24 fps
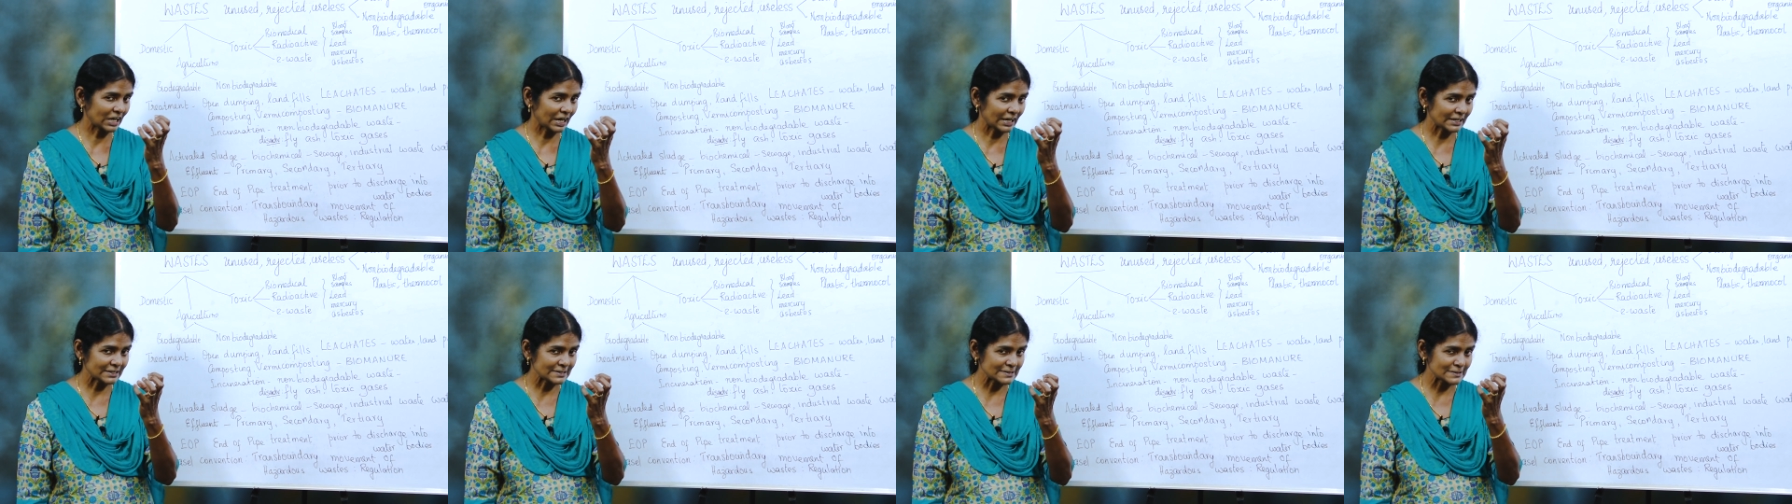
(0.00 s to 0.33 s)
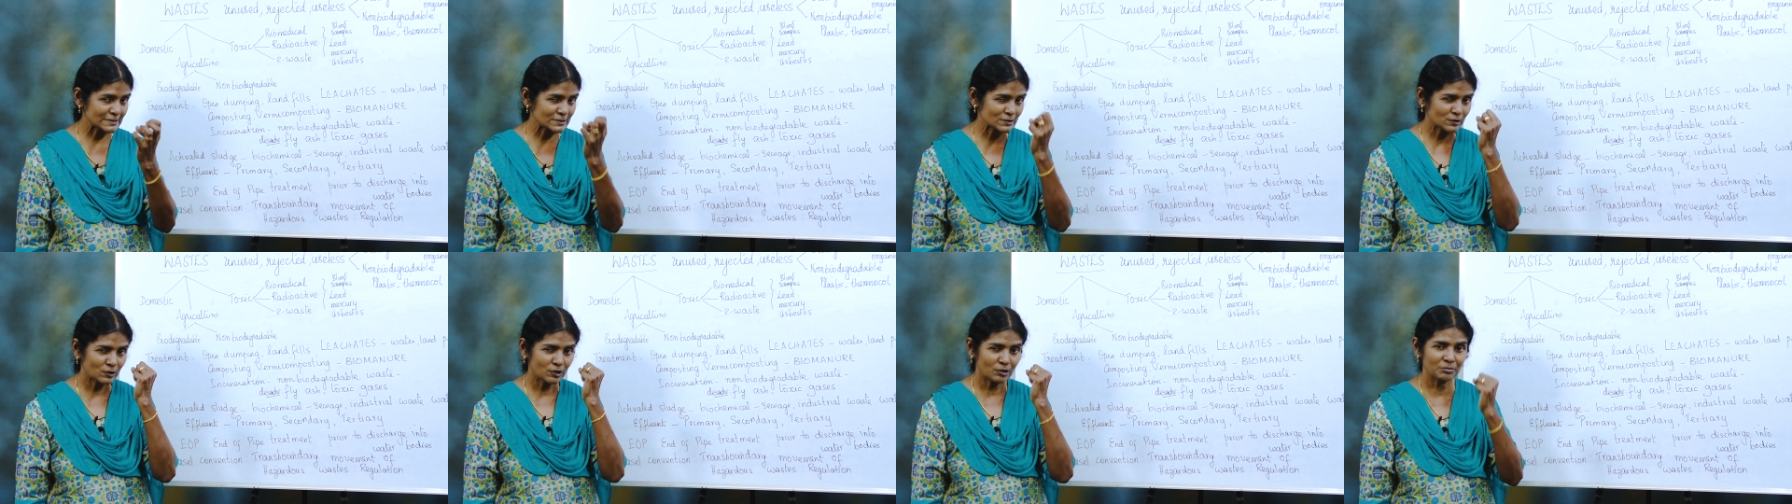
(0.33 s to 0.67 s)

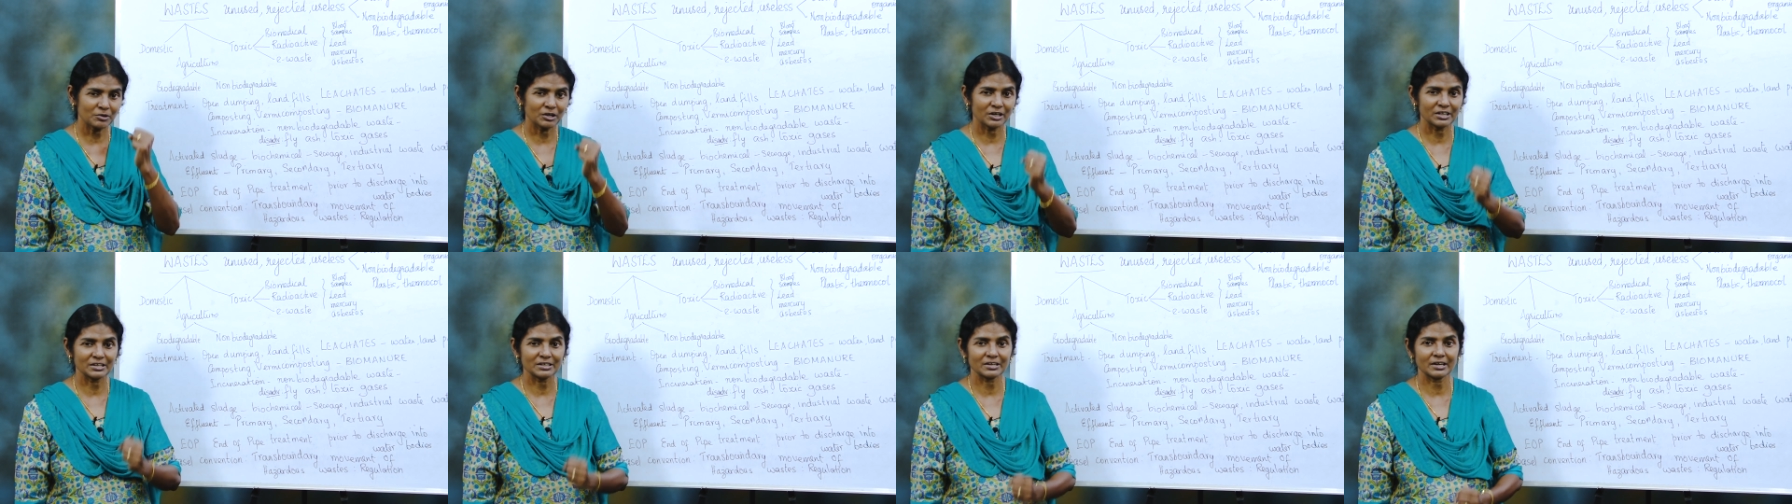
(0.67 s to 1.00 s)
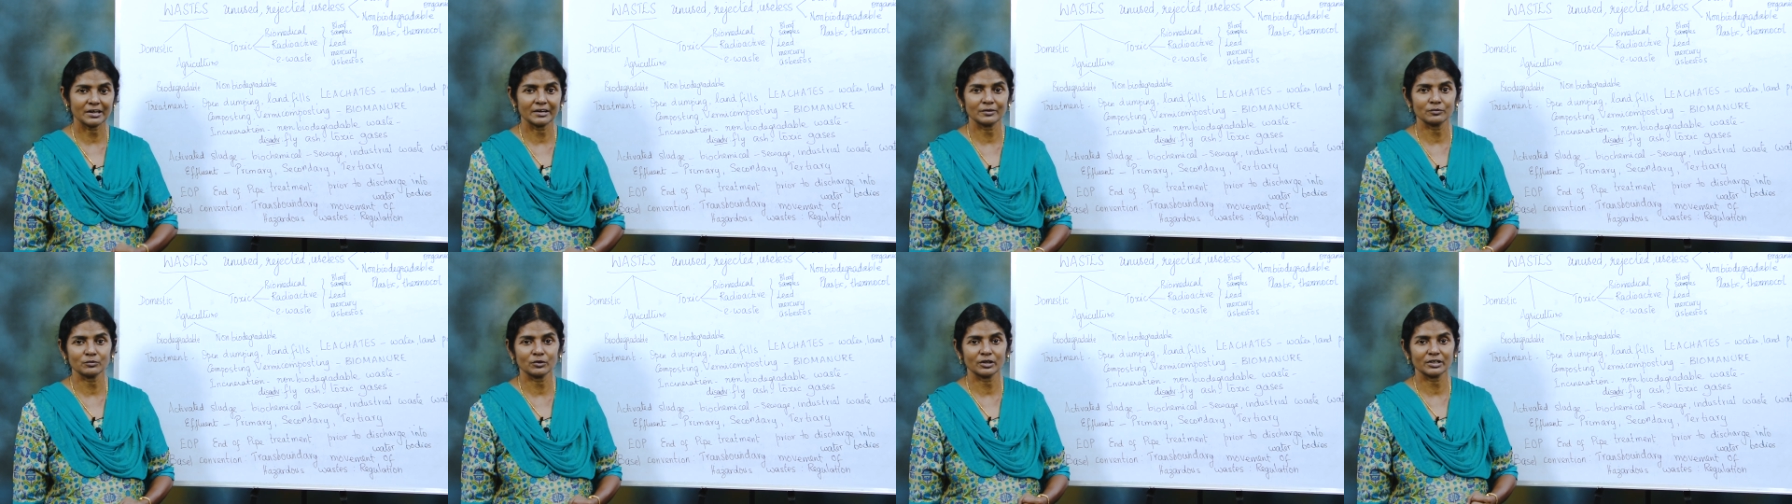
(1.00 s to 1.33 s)
absorb all the
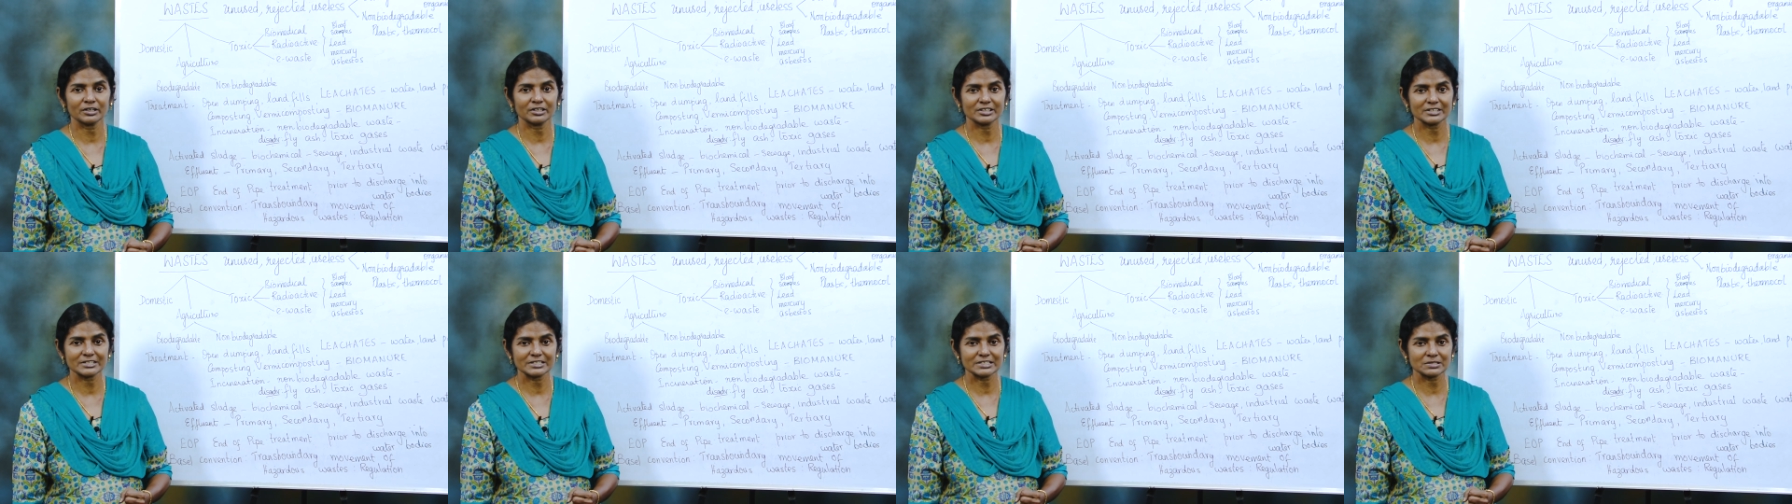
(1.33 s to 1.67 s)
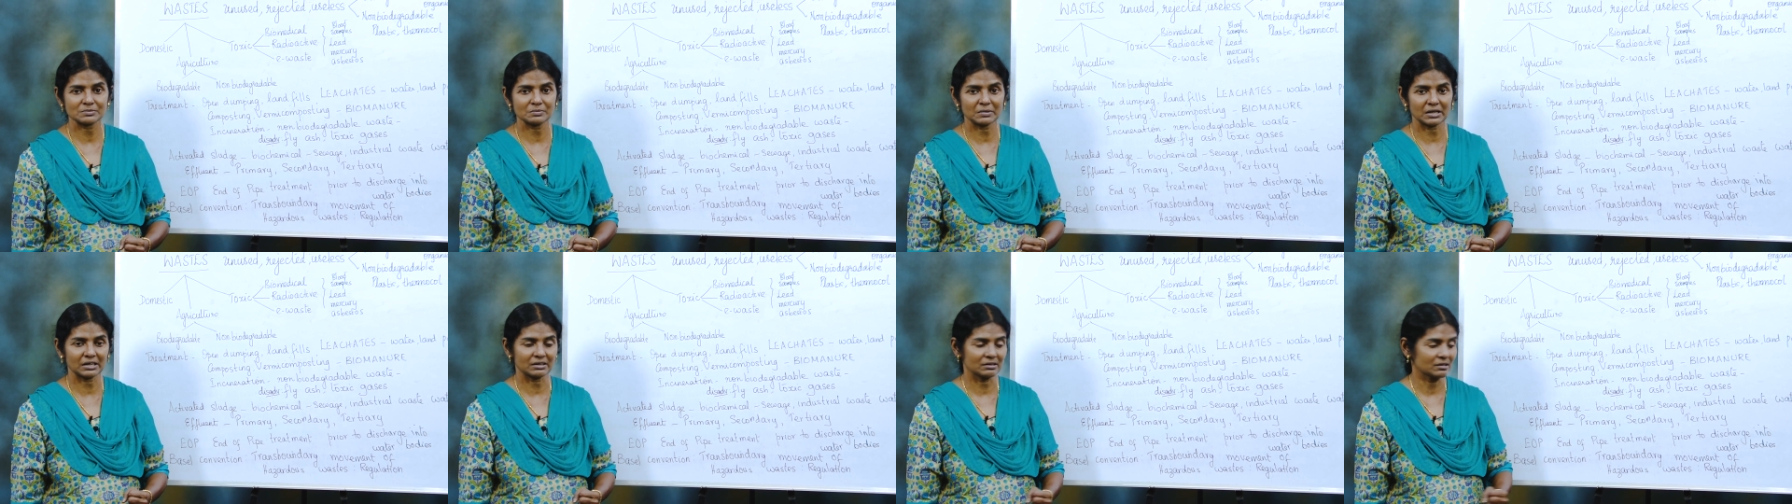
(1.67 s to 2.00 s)
unwanted
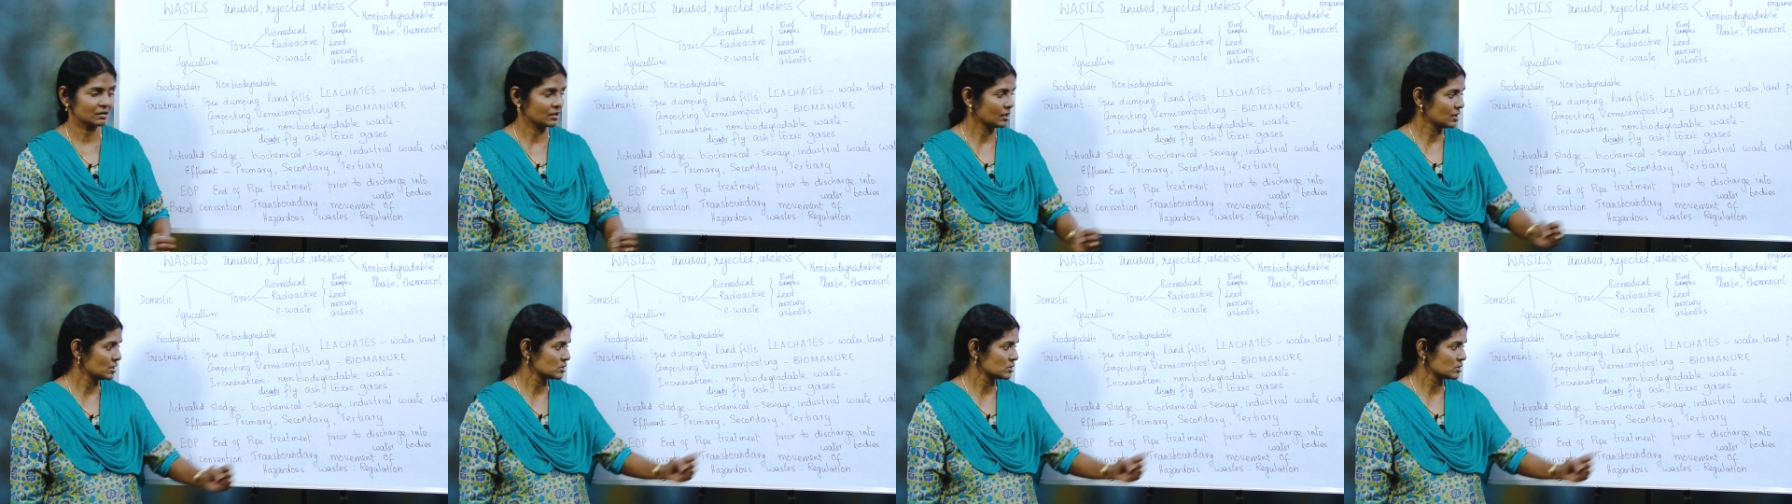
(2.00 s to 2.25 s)
smell.